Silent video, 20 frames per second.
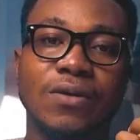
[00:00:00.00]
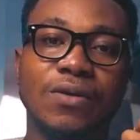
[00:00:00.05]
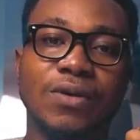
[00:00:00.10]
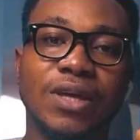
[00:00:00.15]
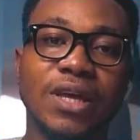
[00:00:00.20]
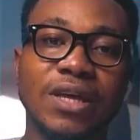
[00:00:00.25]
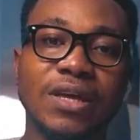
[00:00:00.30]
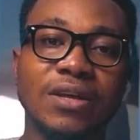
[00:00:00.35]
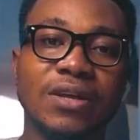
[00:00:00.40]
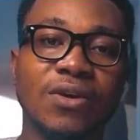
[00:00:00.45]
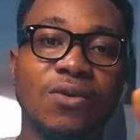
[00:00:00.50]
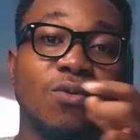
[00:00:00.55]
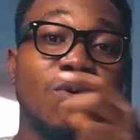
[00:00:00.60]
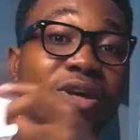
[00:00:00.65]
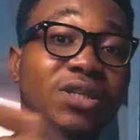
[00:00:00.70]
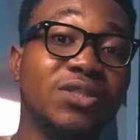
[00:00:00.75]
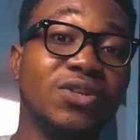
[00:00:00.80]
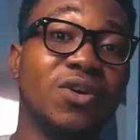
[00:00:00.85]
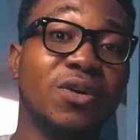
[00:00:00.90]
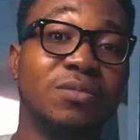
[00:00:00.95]
Okay,
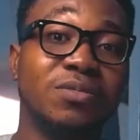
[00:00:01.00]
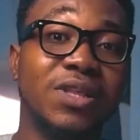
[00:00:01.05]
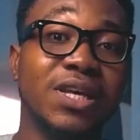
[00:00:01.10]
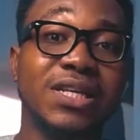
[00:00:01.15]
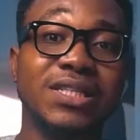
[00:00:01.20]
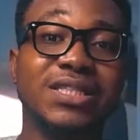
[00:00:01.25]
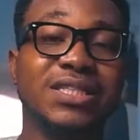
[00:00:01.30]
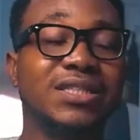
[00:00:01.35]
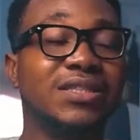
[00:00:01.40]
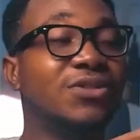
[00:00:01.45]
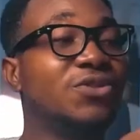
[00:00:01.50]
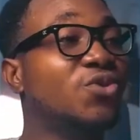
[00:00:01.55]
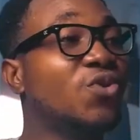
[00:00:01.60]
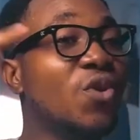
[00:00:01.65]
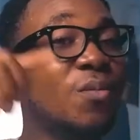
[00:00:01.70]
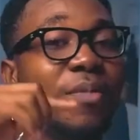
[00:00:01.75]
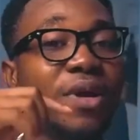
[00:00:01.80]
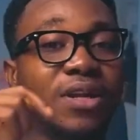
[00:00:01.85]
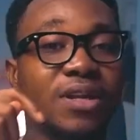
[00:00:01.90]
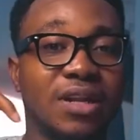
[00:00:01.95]
once you update,
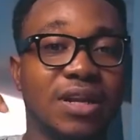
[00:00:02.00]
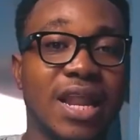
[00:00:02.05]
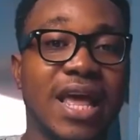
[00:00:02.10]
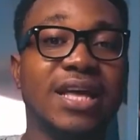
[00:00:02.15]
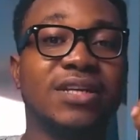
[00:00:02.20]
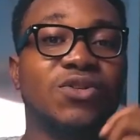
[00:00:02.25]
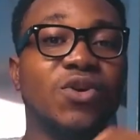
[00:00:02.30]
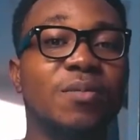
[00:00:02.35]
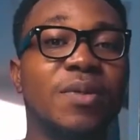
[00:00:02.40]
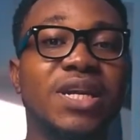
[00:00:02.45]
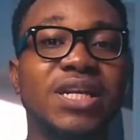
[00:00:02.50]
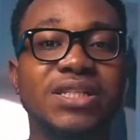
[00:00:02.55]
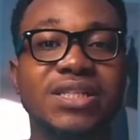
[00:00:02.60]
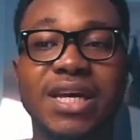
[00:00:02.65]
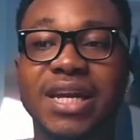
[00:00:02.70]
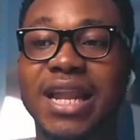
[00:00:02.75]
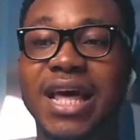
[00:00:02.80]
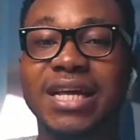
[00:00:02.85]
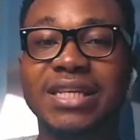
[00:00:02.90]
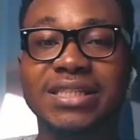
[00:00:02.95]
so many
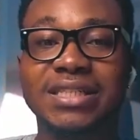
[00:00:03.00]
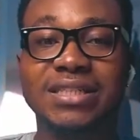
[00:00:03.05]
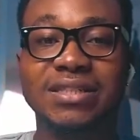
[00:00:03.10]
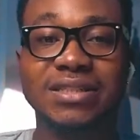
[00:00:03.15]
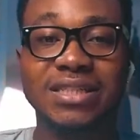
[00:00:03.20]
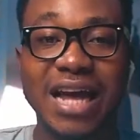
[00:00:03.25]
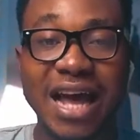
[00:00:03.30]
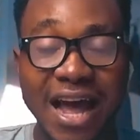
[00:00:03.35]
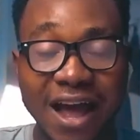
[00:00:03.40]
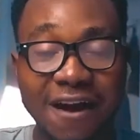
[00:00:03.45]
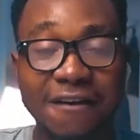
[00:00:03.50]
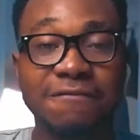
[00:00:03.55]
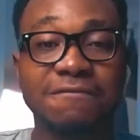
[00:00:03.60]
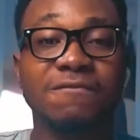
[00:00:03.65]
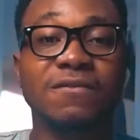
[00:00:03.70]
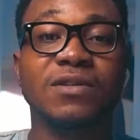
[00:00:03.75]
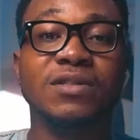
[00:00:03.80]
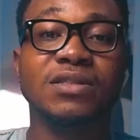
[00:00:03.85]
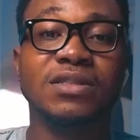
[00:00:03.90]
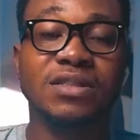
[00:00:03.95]
sellers that
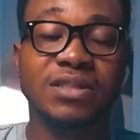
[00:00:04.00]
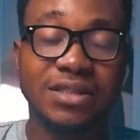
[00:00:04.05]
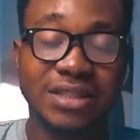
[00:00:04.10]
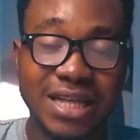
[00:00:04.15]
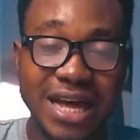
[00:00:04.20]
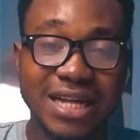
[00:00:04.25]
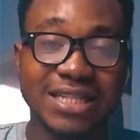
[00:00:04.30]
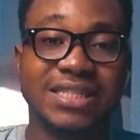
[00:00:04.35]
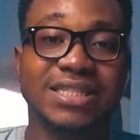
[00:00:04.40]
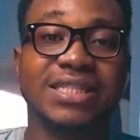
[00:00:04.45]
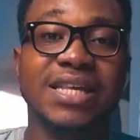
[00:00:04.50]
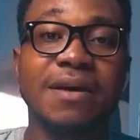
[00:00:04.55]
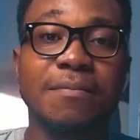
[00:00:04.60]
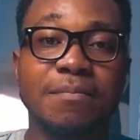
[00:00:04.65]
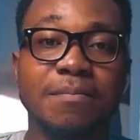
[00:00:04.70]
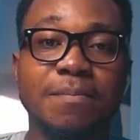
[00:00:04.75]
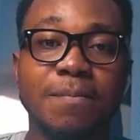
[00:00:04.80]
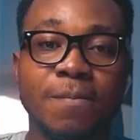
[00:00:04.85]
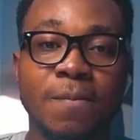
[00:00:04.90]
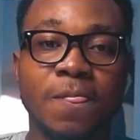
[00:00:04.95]
have that
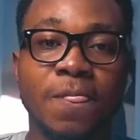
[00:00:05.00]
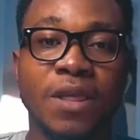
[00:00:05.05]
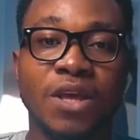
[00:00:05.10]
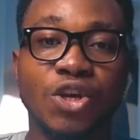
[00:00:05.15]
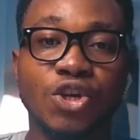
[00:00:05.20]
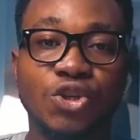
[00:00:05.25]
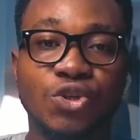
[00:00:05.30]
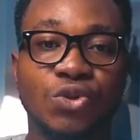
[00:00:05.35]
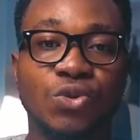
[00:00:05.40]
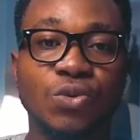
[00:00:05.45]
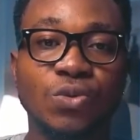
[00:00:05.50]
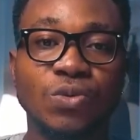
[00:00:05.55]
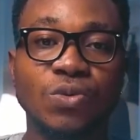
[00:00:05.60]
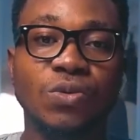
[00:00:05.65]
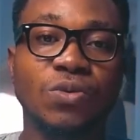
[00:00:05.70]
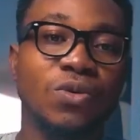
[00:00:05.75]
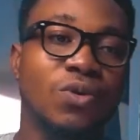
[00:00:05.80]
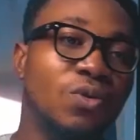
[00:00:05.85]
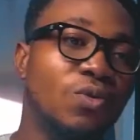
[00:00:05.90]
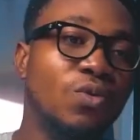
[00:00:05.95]
same issue
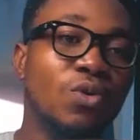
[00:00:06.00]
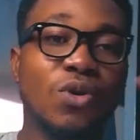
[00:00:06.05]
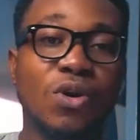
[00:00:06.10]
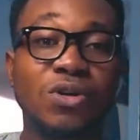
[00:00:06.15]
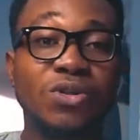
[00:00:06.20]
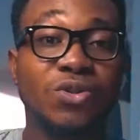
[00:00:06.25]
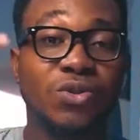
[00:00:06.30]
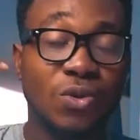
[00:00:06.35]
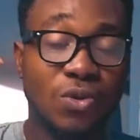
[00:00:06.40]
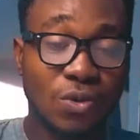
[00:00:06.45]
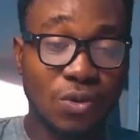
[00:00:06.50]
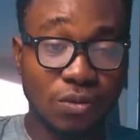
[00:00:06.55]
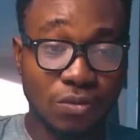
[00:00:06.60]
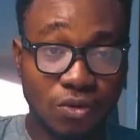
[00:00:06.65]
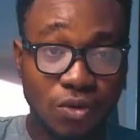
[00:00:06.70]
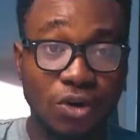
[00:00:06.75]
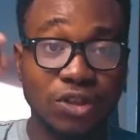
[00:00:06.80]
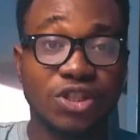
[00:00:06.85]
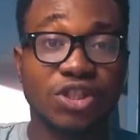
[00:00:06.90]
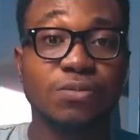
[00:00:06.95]
will
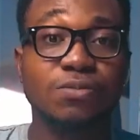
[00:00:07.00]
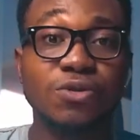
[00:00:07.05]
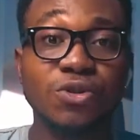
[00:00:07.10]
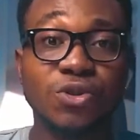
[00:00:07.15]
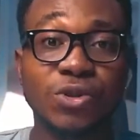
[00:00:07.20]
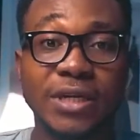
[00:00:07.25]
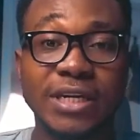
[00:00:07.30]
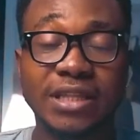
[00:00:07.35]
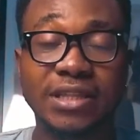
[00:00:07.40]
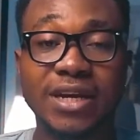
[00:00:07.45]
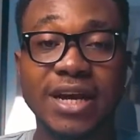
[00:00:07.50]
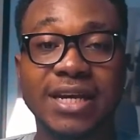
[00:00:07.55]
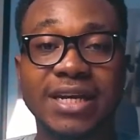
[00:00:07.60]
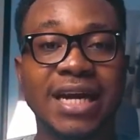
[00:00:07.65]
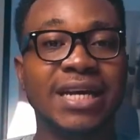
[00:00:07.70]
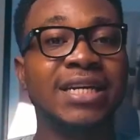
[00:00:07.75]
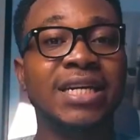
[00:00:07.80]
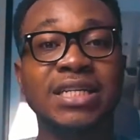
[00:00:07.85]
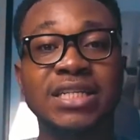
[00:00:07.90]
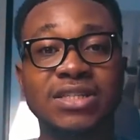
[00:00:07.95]
also contribute to the
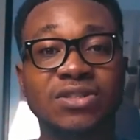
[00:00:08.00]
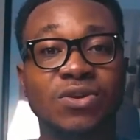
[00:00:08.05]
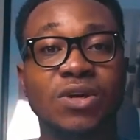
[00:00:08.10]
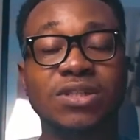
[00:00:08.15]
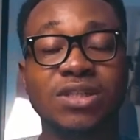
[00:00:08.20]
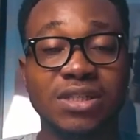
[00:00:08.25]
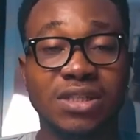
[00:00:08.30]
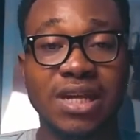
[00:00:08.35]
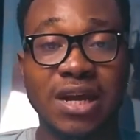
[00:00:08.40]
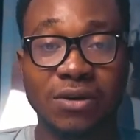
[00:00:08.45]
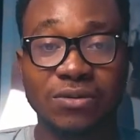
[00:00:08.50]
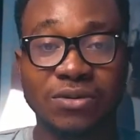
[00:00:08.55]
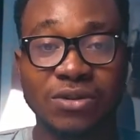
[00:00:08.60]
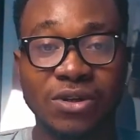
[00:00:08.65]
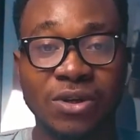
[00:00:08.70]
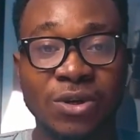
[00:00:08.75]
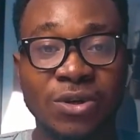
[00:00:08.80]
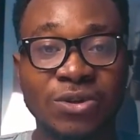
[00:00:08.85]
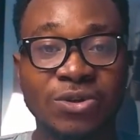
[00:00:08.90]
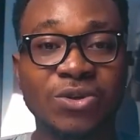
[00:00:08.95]
trend and they discuss it
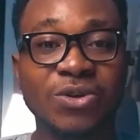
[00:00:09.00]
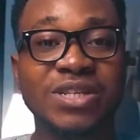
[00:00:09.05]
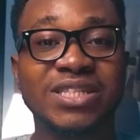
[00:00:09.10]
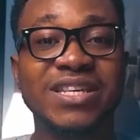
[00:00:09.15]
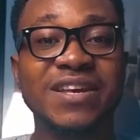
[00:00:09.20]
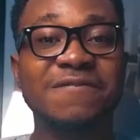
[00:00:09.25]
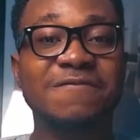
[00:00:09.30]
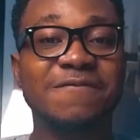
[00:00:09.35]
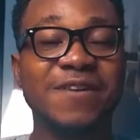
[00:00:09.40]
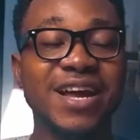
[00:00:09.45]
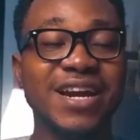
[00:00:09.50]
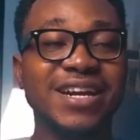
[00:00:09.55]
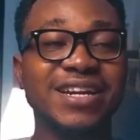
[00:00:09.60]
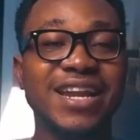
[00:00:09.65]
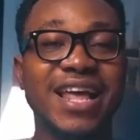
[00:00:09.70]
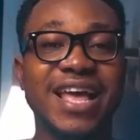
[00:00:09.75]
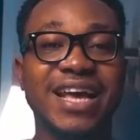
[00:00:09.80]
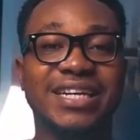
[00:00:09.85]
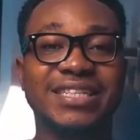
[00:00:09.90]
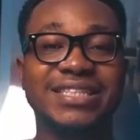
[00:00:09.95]
out. So it's a very
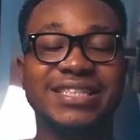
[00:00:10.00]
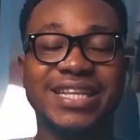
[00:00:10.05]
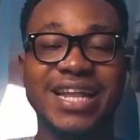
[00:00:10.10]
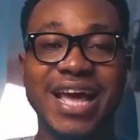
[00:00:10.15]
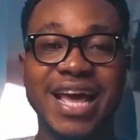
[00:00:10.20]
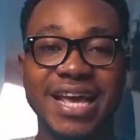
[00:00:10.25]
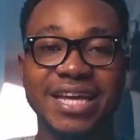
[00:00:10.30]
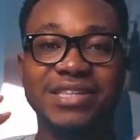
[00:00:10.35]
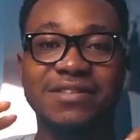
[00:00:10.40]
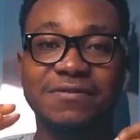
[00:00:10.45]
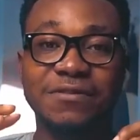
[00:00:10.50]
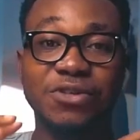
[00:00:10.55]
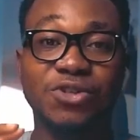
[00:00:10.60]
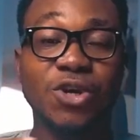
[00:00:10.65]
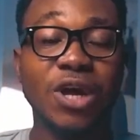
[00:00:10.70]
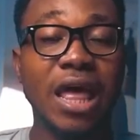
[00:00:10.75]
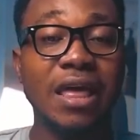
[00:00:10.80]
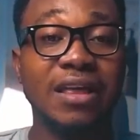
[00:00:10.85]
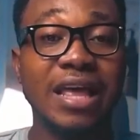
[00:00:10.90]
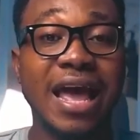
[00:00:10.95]
like nice
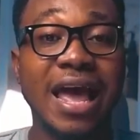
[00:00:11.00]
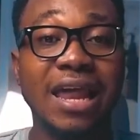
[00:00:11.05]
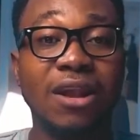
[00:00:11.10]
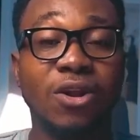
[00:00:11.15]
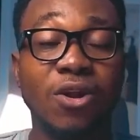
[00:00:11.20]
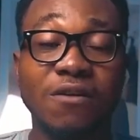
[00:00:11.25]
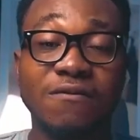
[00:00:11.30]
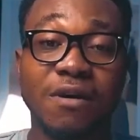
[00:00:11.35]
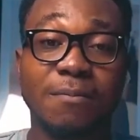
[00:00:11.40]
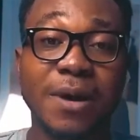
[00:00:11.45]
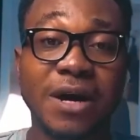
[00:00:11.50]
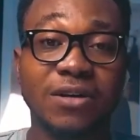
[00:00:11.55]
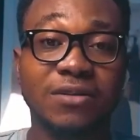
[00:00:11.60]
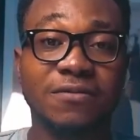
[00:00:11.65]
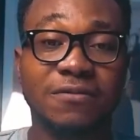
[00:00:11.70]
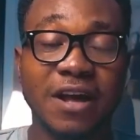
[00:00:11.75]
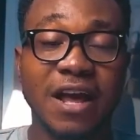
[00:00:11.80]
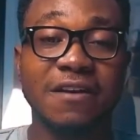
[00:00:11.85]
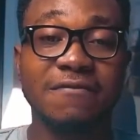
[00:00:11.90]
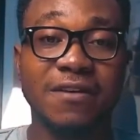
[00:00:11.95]
feature I love
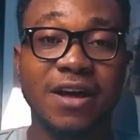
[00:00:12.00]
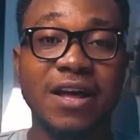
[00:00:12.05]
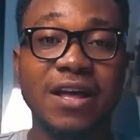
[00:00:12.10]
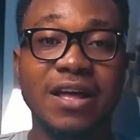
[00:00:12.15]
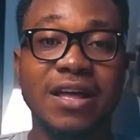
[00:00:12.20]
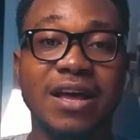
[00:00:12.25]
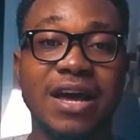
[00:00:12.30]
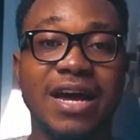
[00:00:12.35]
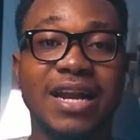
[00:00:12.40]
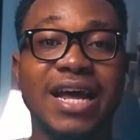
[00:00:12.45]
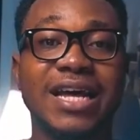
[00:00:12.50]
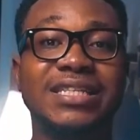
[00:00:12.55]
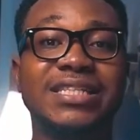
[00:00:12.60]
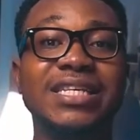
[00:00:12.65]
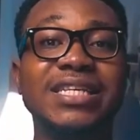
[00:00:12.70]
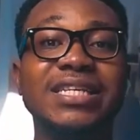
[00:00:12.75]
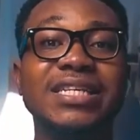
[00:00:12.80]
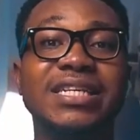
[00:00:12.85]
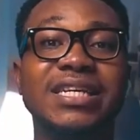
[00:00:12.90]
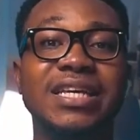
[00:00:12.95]
about Fiverr, and I
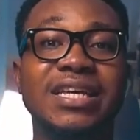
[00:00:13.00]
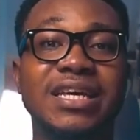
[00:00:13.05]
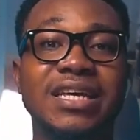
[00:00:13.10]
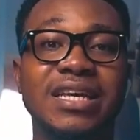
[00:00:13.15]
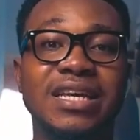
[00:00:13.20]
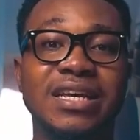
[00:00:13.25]
think